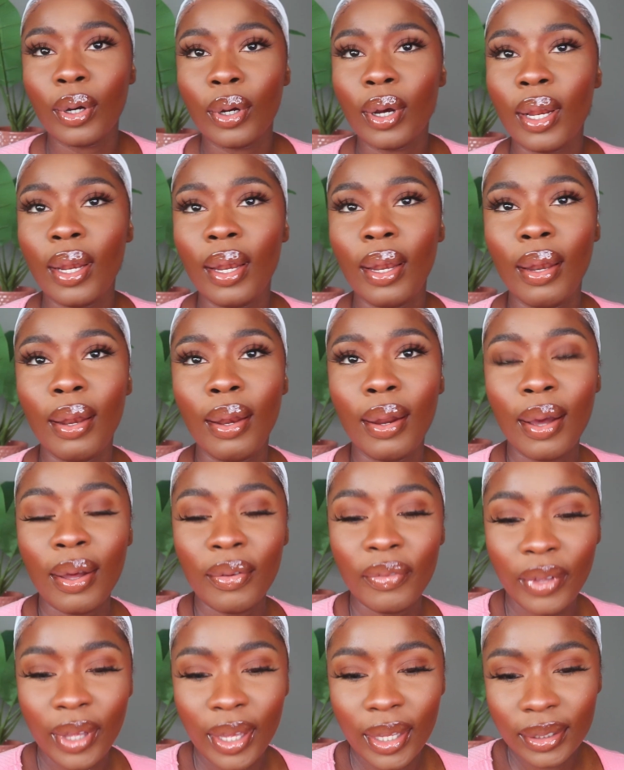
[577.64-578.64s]
I
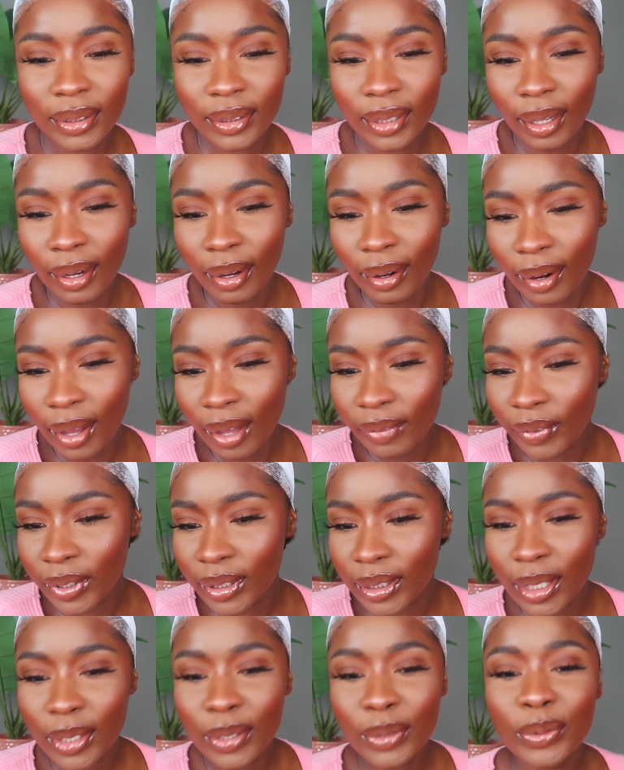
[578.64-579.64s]
love it. I love
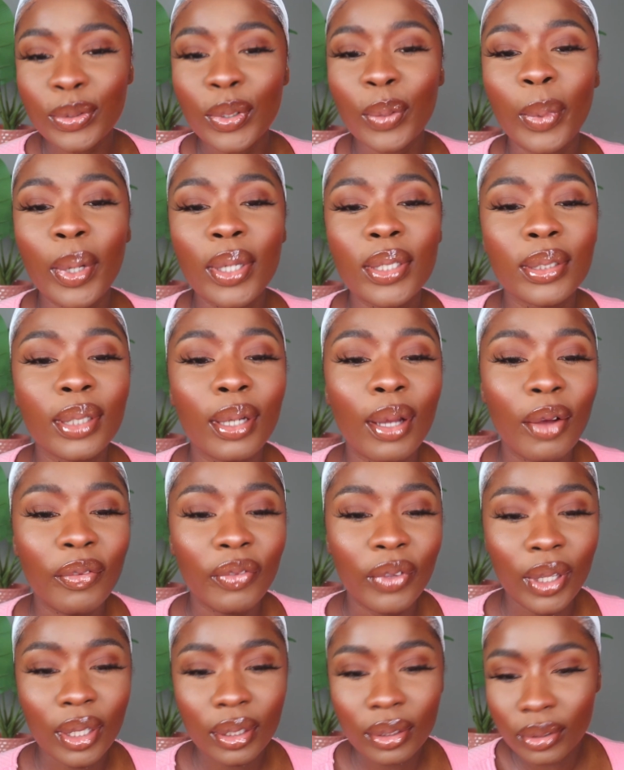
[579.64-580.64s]
it. I so much love
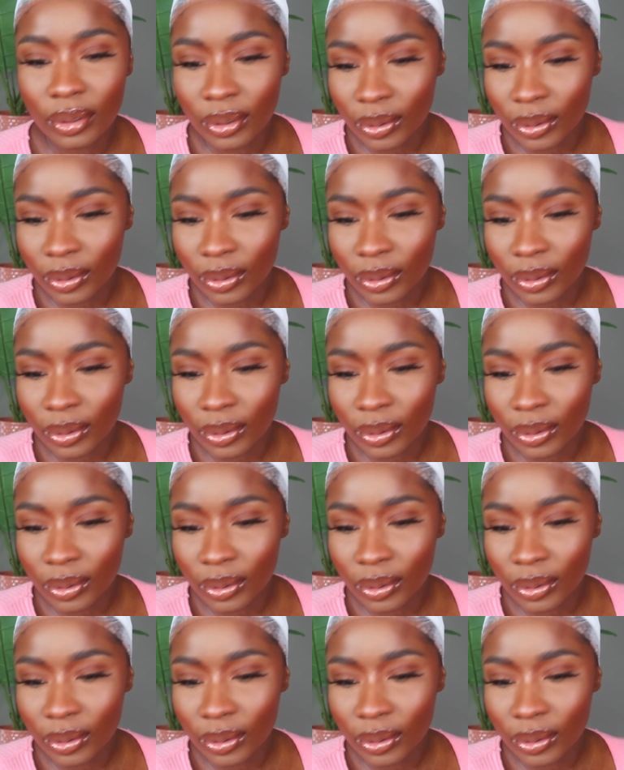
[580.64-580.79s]
it.